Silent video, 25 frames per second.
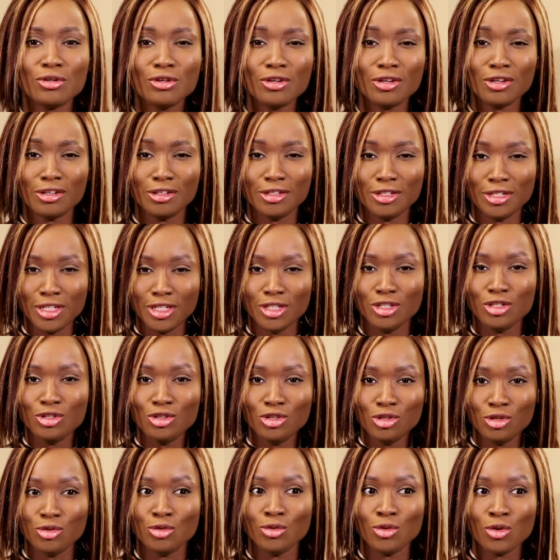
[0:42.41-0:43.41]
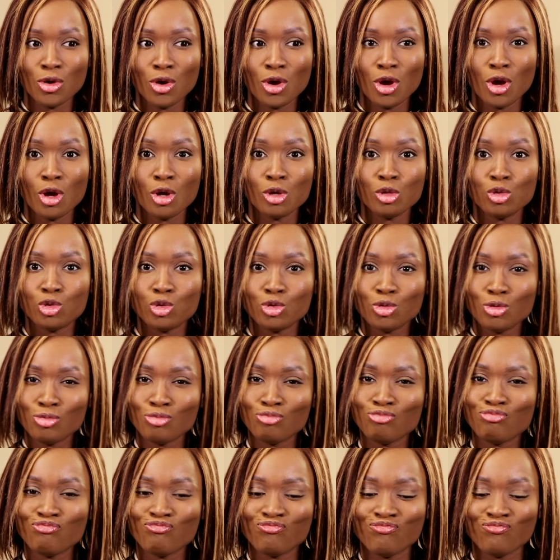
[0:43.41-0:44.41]
going to need you to
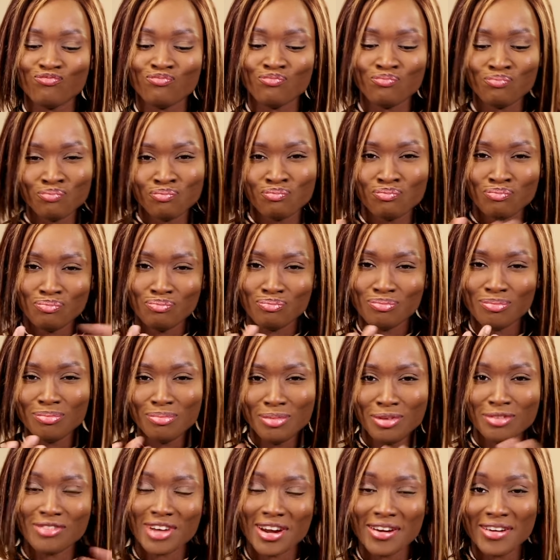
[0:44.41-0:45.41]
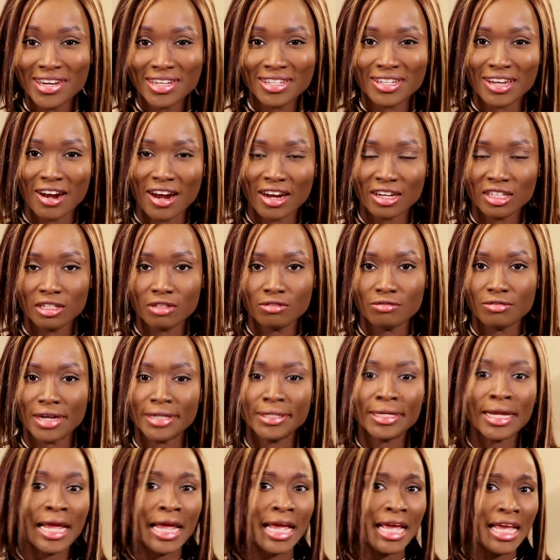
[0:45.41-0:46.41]
be very interactive,
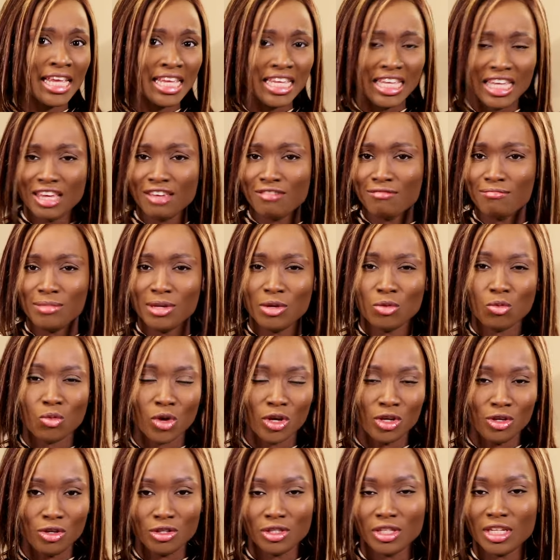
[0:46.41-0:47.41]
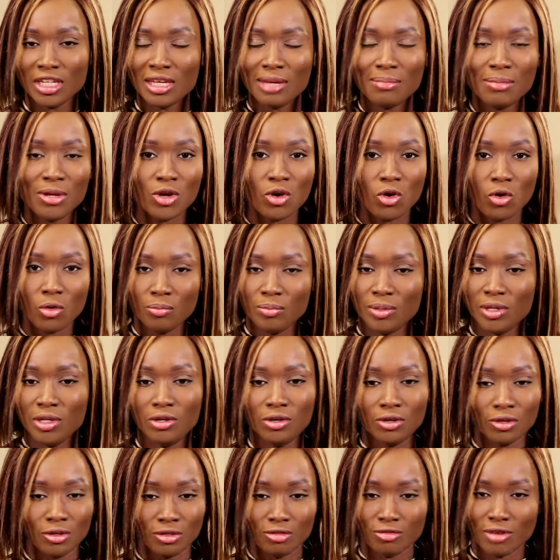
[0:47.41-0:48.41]
right? Give me what you think. Give me your
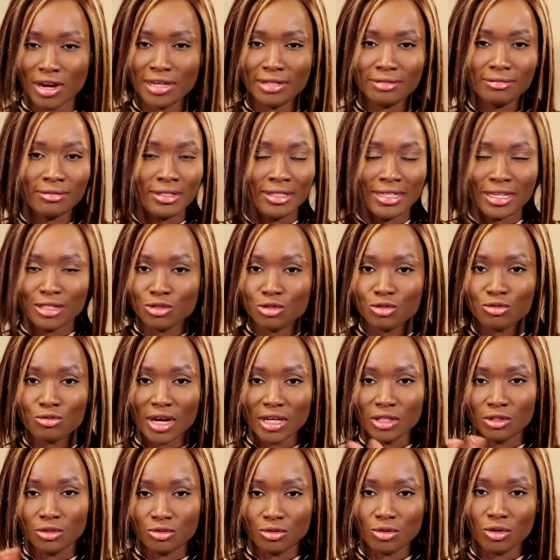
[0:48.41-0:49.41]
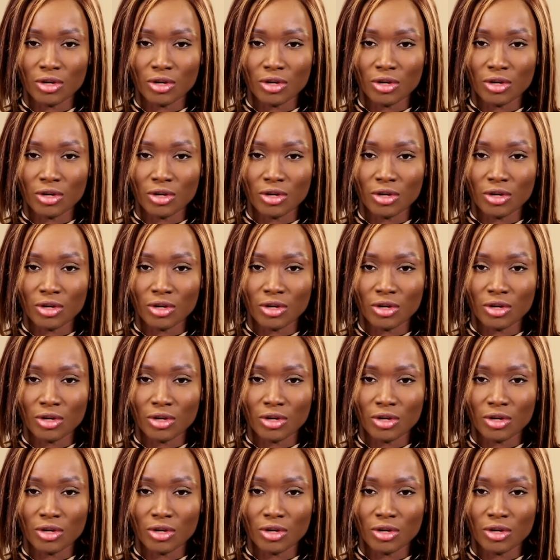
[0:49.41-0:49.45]
opinions, right? There's no right or